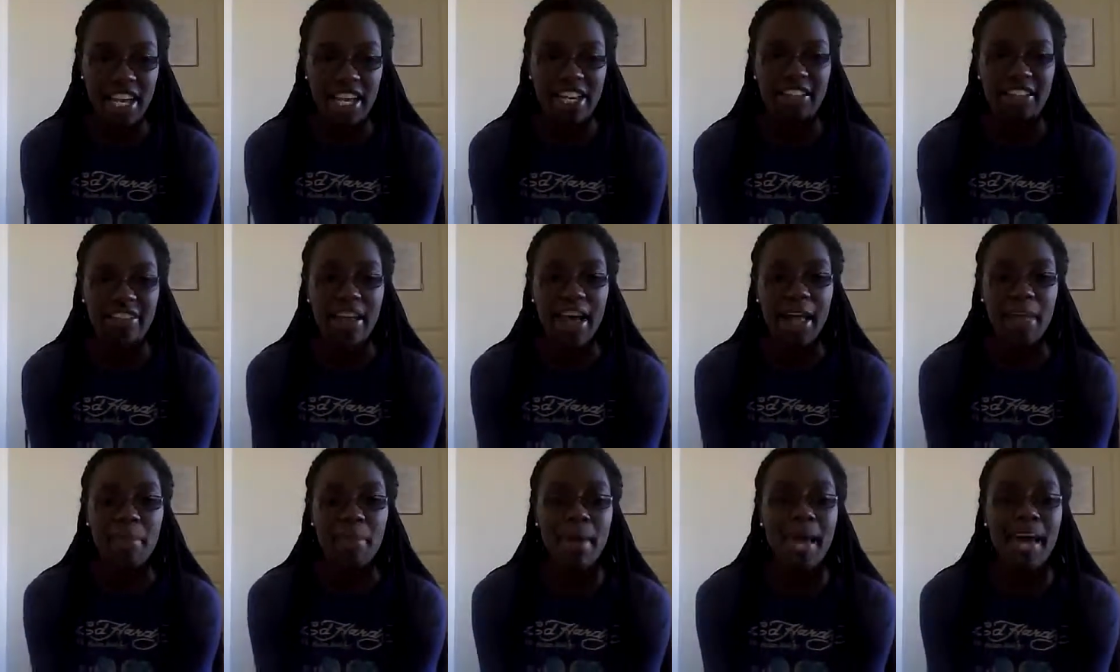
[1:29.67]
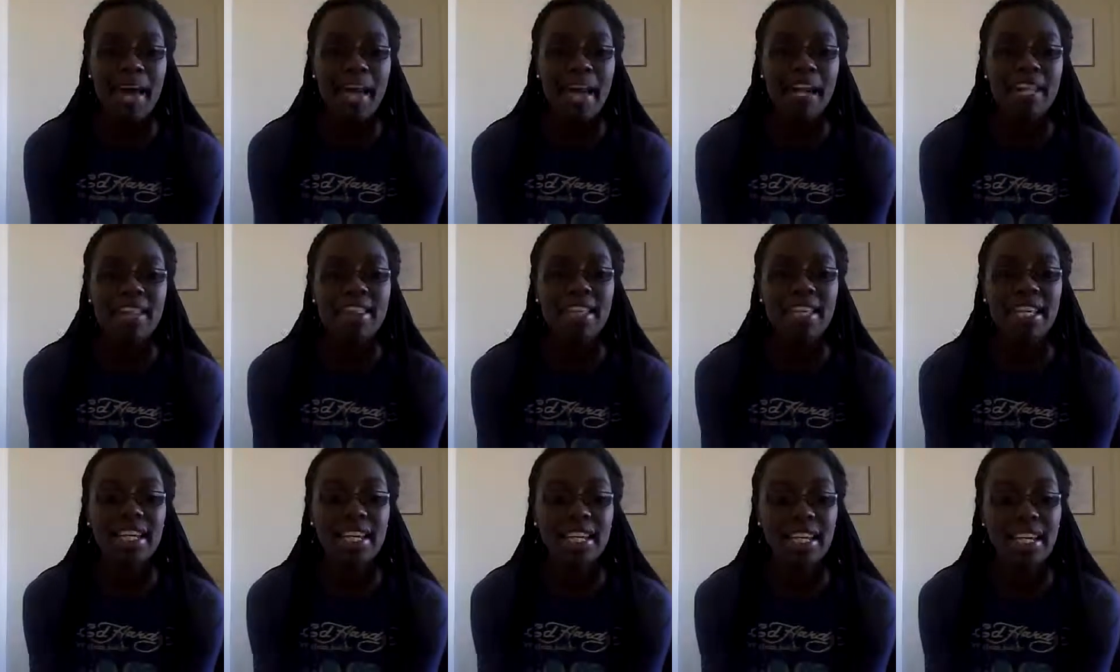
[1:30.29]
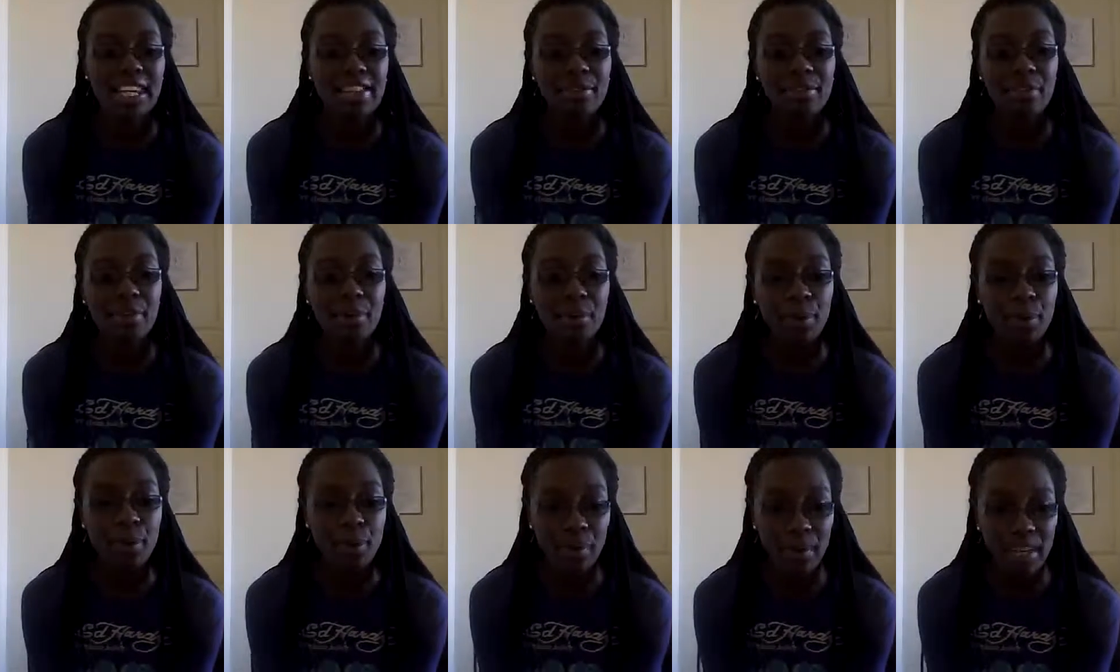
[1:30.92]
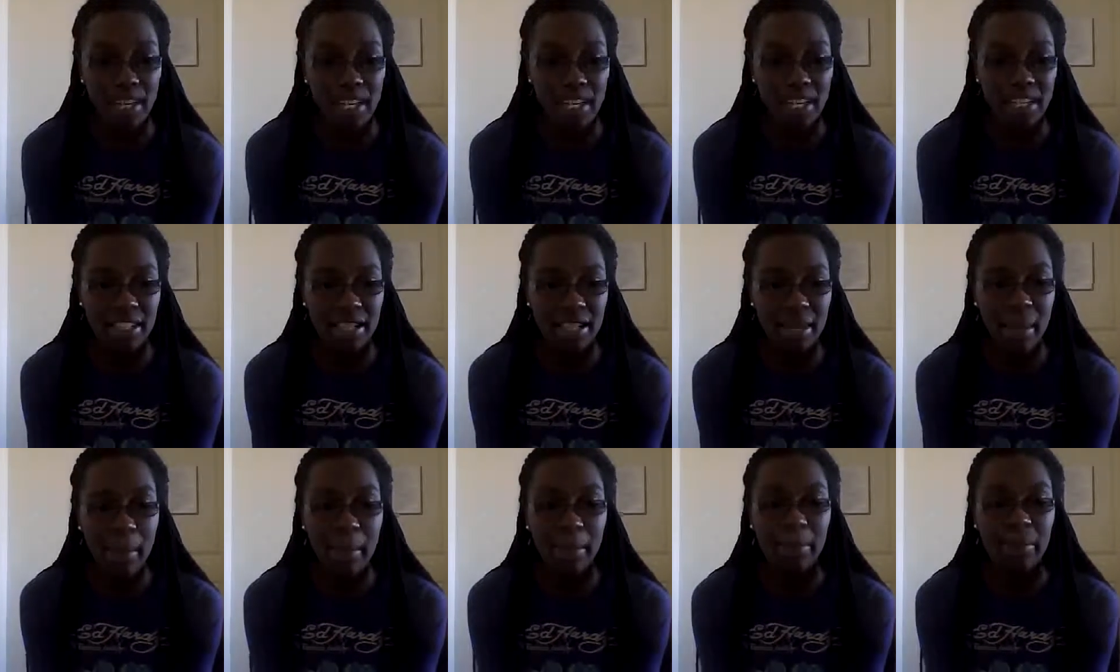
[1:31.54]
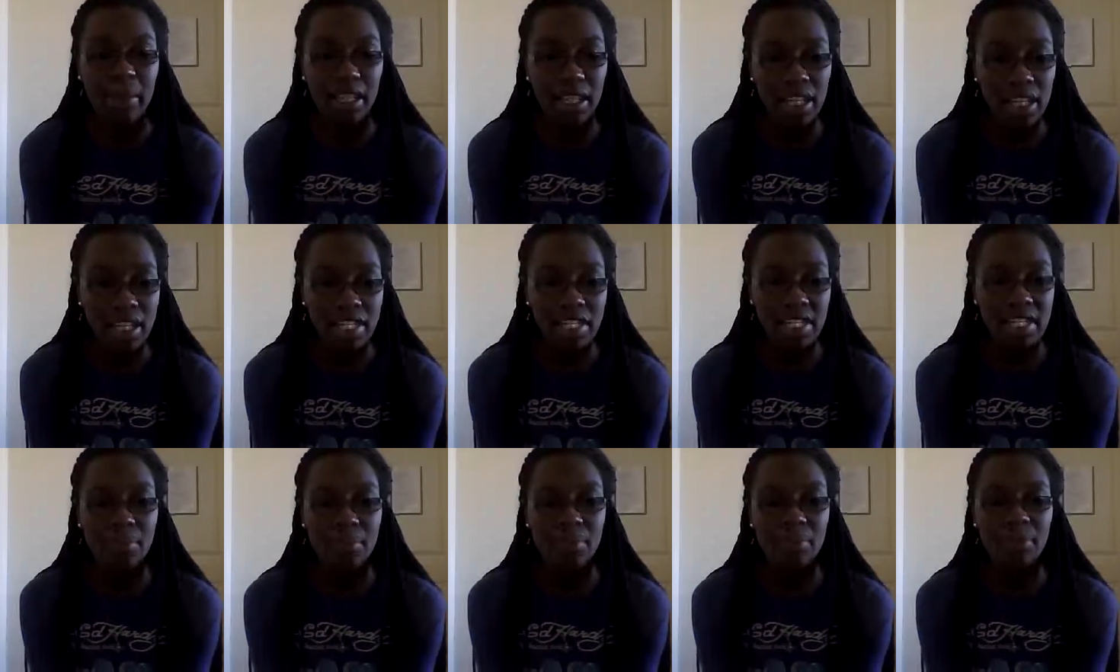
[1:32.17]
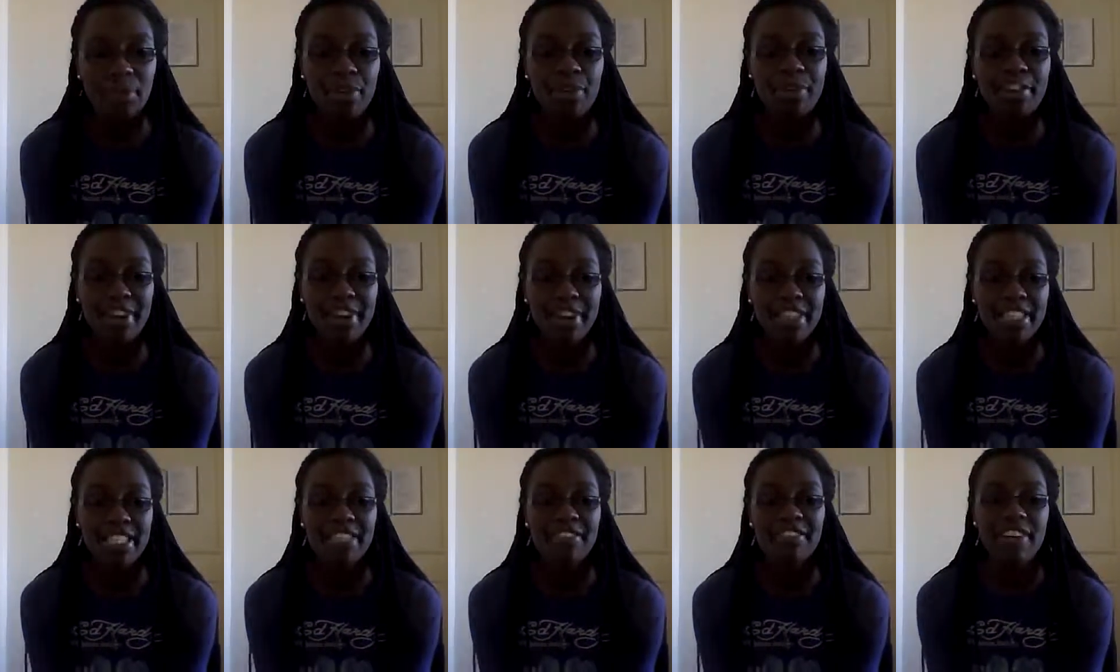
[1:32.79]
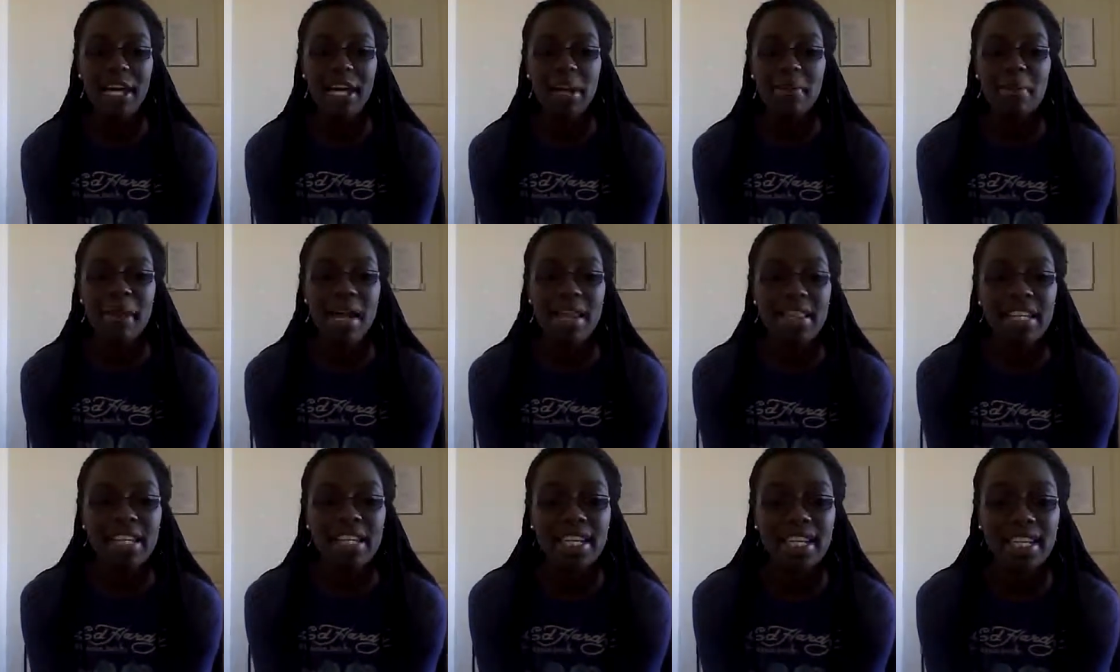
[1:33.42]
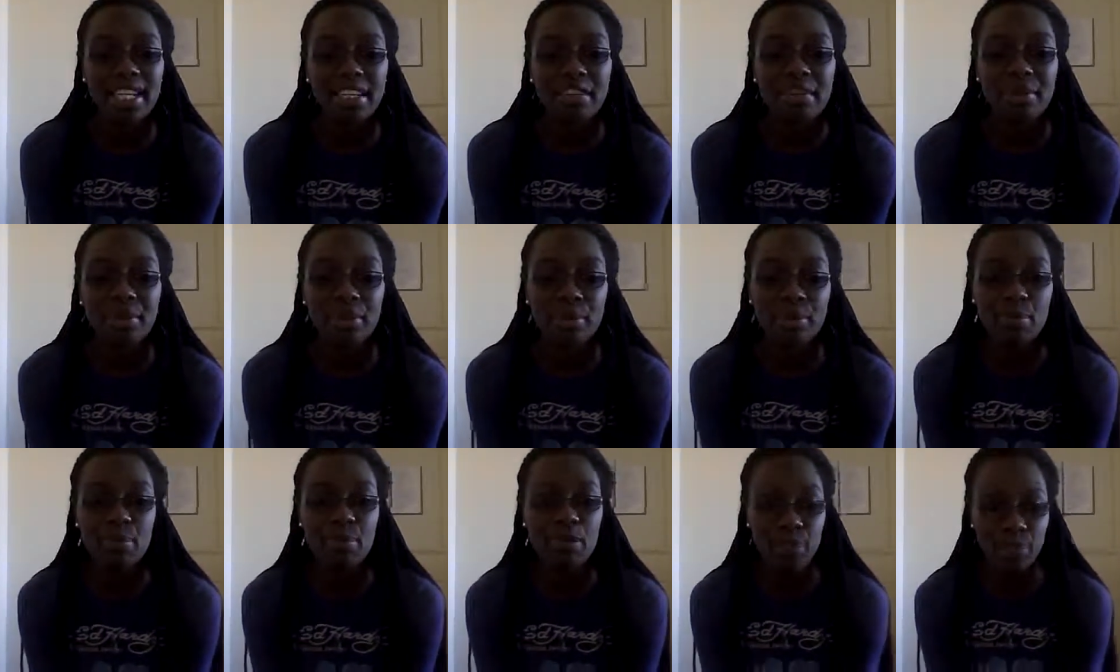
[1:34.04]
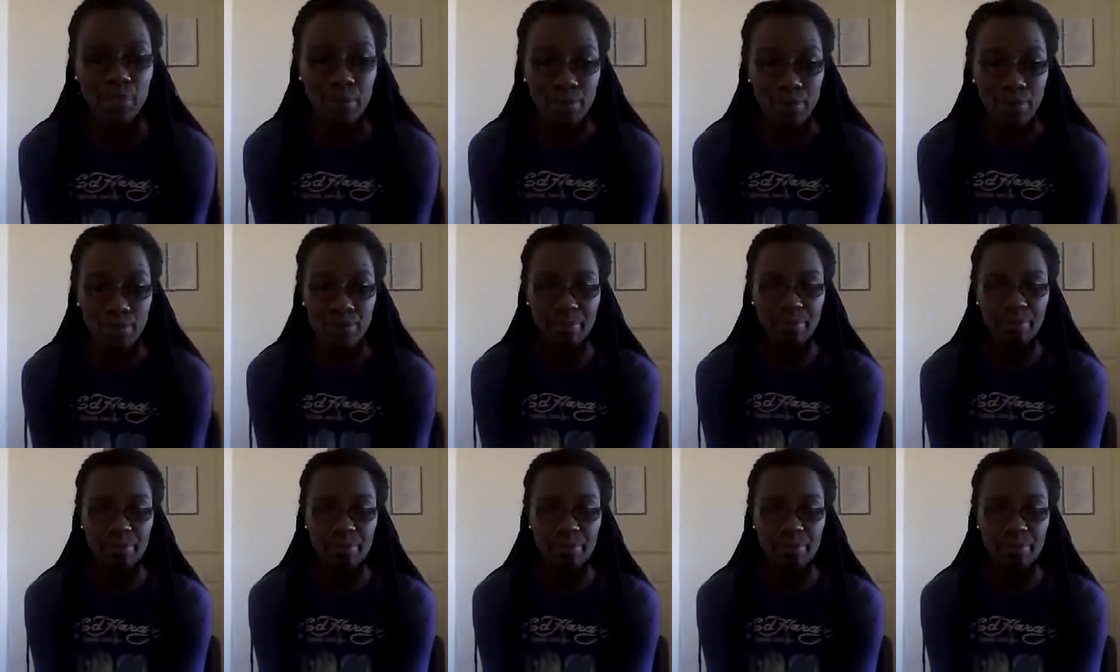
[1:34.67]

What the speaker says: divided by the n of group 1 plus the pool variance divided by the n of group 2.